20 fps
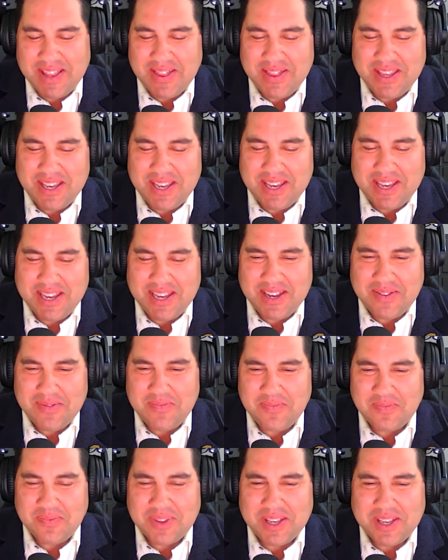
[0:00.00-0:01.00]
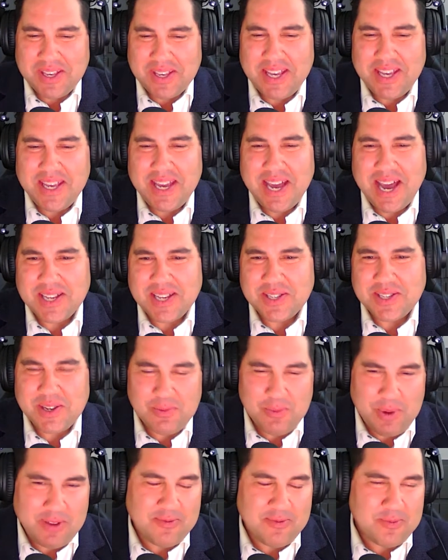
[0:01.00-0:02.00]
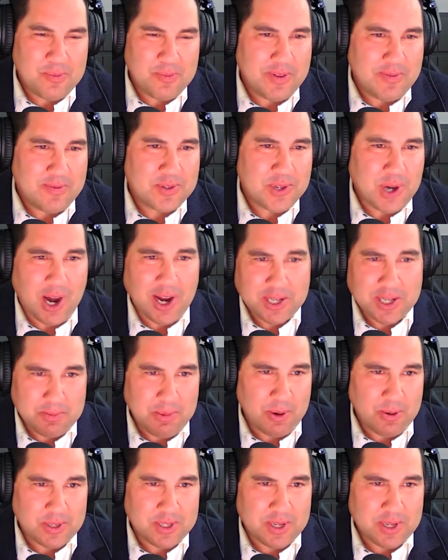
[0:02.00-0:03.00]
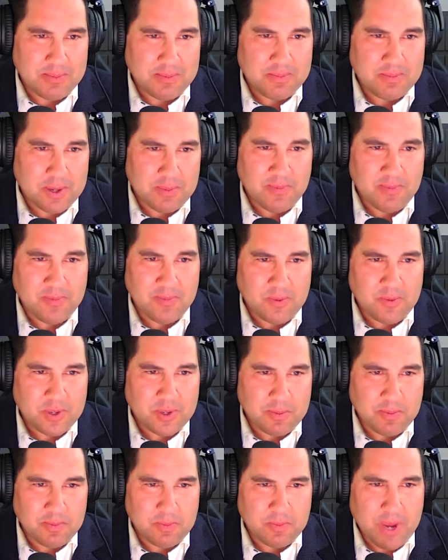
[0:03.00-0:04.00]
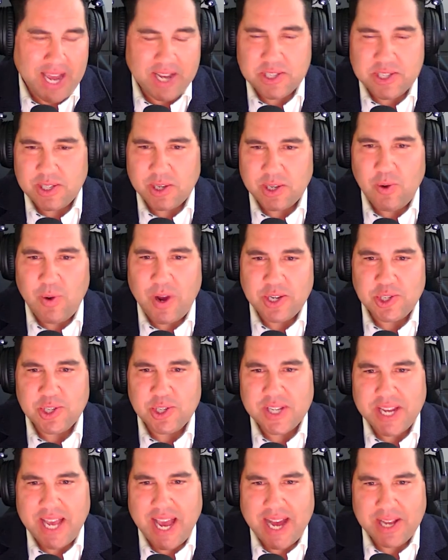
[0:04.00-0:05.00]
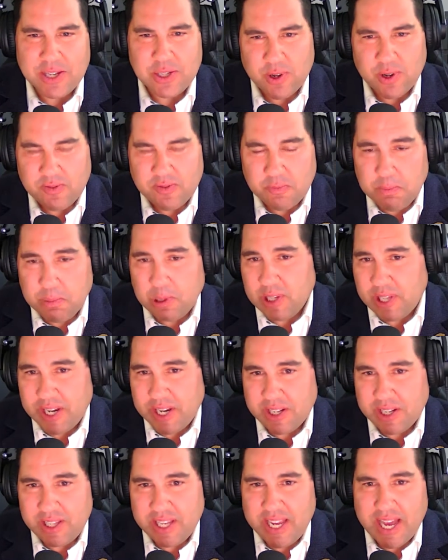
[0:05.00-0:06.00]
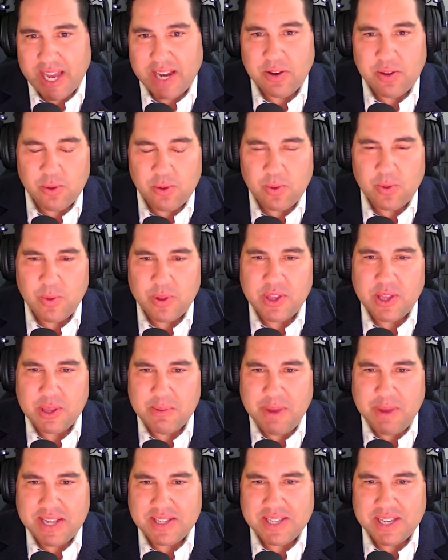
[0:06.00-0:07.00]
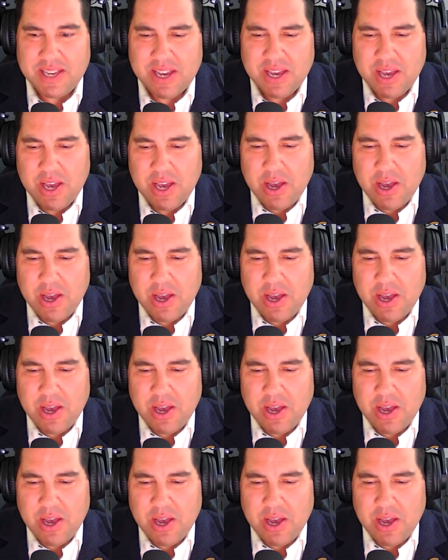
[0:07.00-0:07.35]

he has, and we've talked about some excellent questions that he has sort of politically and through within the Métis.